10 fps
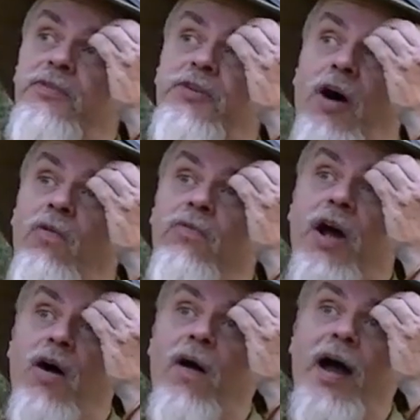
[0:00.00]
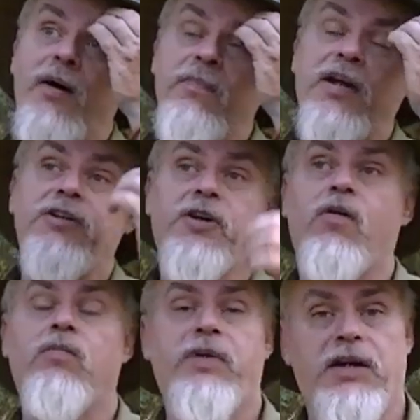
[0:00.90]
Don't know how many is
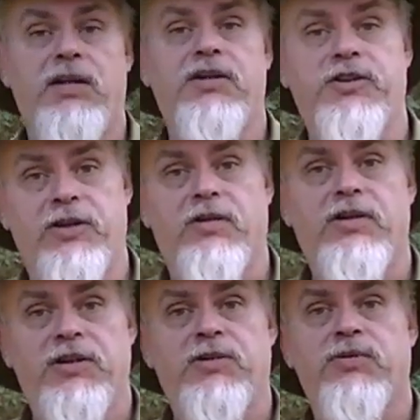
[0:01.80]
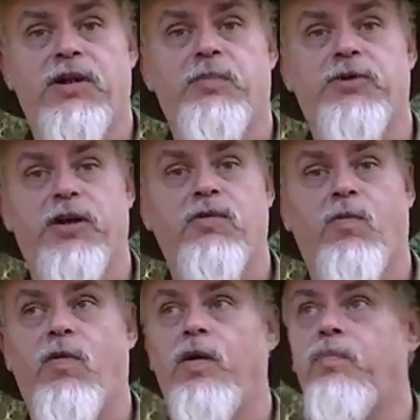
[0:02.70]
going to be in this series. This was episode
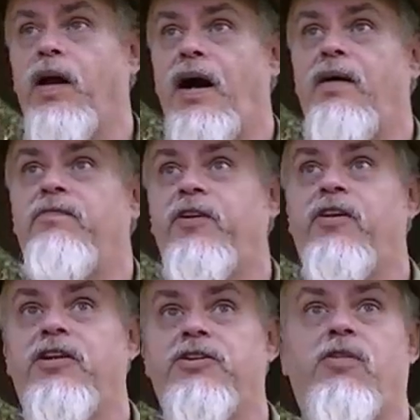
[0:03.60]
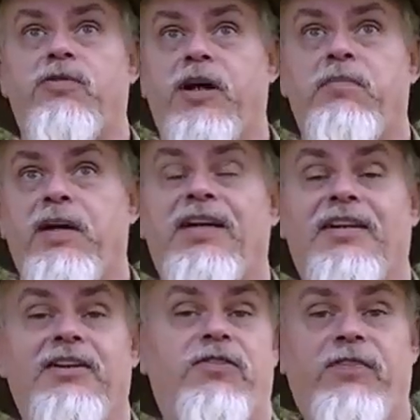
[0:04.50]
1, but I'm figuring it's going to take me at
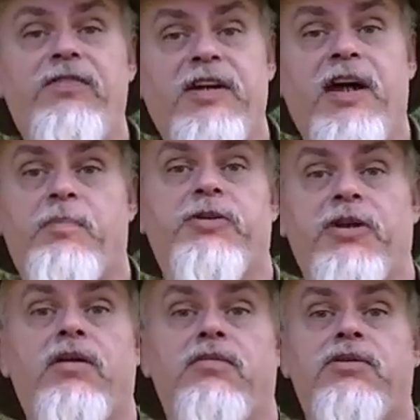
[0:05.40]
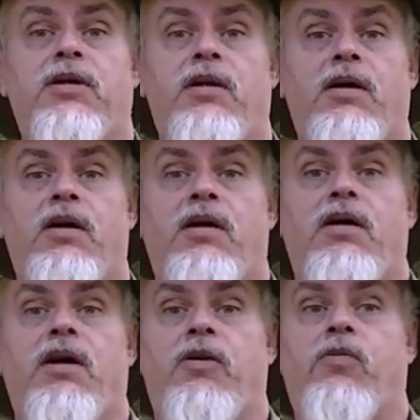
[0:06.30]
least 50 episodes
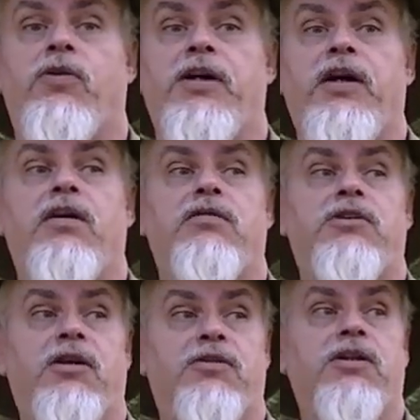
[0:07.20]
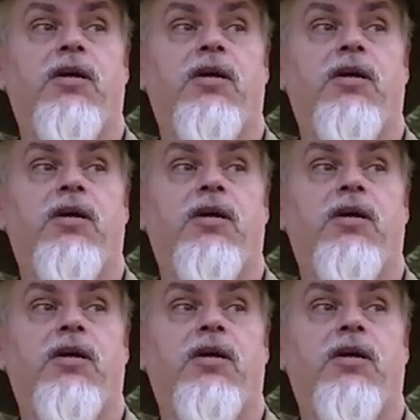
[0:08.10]
in order to get Chelsea